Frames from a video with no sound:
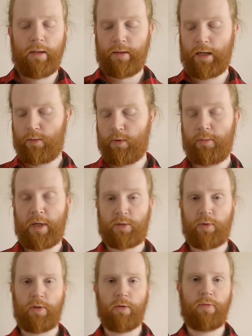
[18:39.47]
that will mess
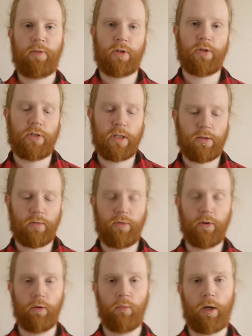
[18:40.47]
with your efficiencies of
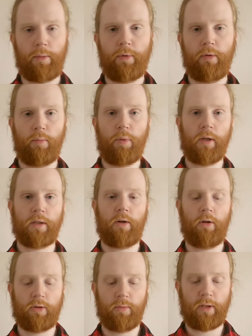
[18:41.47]
your weapon, but
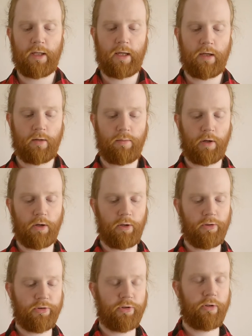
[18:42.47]
ultimately,
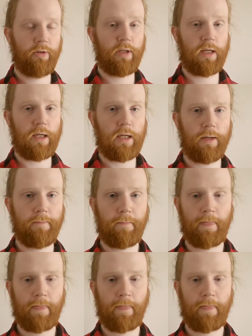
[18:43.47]
because the